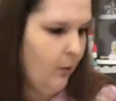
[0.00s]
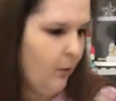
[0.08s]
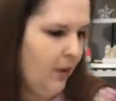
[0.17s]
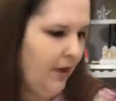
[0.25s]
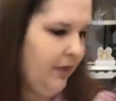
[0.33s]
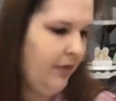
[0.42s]

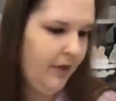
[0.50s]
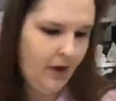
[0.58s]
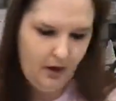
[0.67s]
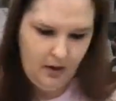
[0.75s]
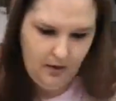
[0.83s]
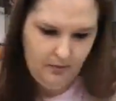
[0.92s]
with
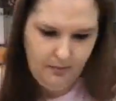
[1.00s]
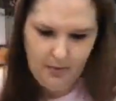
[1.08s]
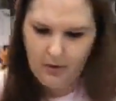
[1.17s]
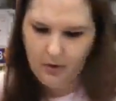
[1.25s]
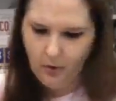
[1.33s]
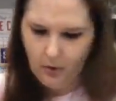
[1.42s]

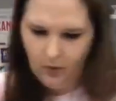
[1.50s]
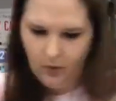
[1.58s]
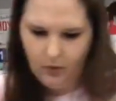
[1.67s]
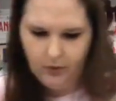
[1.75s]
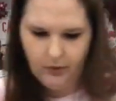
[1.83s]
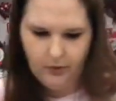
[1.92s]

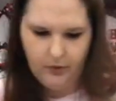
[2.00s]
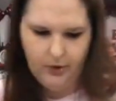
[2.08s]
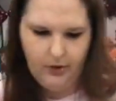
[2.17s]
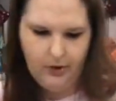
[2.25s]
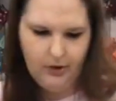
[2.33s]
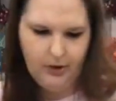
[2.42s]
gold
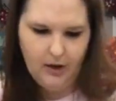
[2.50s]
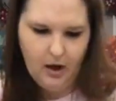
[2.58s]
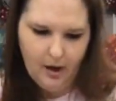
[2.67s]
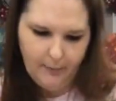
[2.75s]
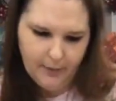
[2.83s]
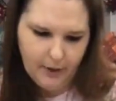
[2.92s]
or
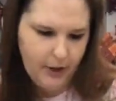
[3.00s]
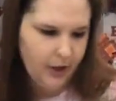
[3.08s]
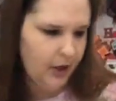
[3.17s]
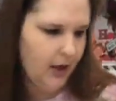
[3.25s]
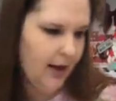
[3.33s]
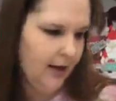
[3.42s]

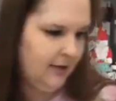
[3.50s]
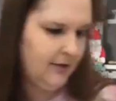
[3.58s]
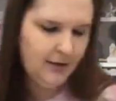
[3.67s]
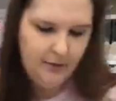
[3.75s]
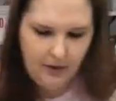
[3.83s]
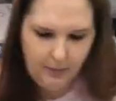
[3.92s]
copper. I
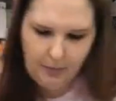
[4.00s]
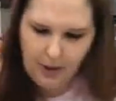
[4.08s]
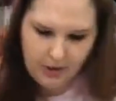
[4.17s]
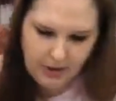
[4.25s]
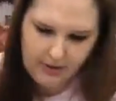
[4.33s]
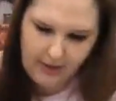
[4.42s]
did a
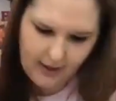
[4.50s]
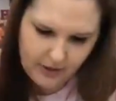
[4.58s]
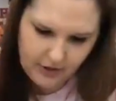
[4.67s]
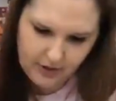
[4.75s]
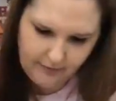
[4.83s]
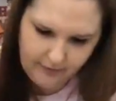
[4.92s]
project
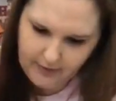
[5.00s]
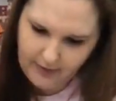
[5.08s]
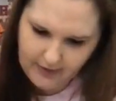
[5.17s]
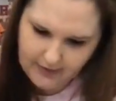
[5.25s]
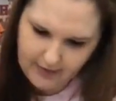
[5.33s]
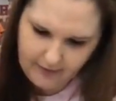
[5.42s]
last year for
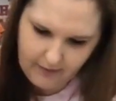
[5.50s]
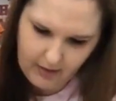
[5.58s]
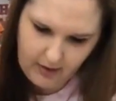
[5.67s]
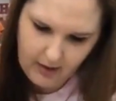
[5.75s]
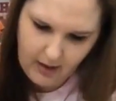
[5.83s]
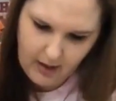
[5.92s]

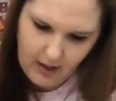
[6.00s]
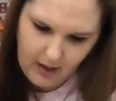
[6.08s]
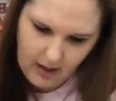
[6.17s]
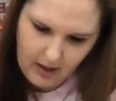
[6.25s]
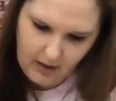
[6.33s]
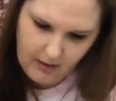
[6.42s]
Thanksgiving
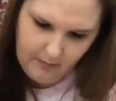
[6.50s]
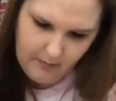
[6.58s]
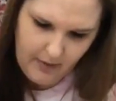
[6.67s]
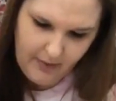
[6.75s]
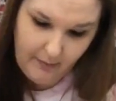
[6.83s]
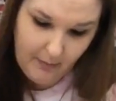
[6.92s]

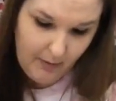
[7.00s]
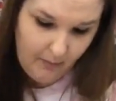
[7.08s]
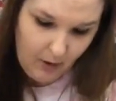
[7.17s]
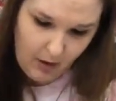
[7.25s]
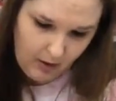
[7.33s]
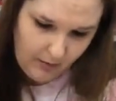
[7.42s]
that my
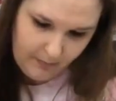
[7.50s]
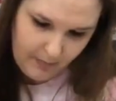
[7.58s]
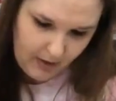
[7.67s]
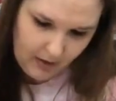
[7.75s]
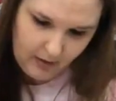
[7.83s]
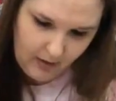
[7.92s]
mom
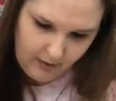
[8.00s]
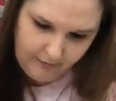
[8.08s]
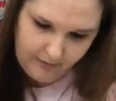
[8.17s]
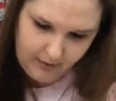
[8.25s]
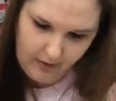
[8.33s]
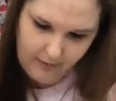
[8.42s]

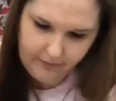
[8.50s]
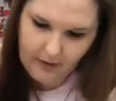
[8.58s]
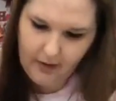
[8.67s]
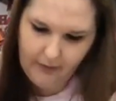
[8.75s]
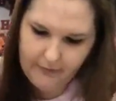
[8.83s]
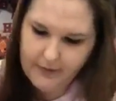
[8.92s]
loved
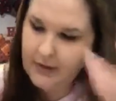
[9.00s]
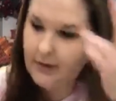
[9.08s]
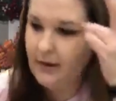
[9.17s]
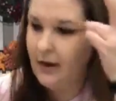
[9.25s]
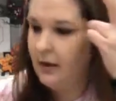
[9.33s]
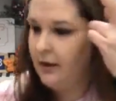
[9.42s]

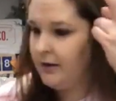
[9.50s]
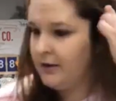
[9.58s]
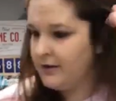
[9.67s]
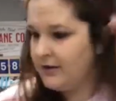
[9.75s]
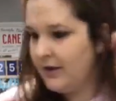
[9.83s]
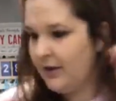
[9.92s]
the
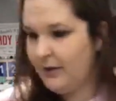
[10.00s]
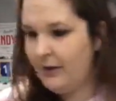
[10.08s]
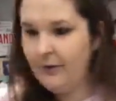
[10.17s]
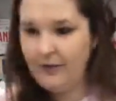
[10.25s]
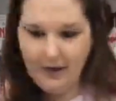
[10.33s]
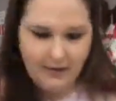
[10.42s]
color.
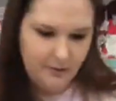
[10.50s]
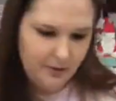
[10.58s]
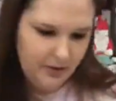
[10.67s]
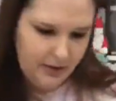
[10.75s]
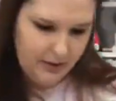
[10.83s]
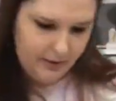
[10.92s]
So that's what
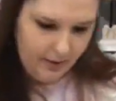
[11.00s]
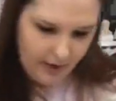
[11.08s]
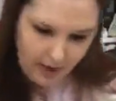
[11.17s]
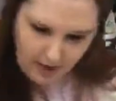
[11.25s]
we're going to do.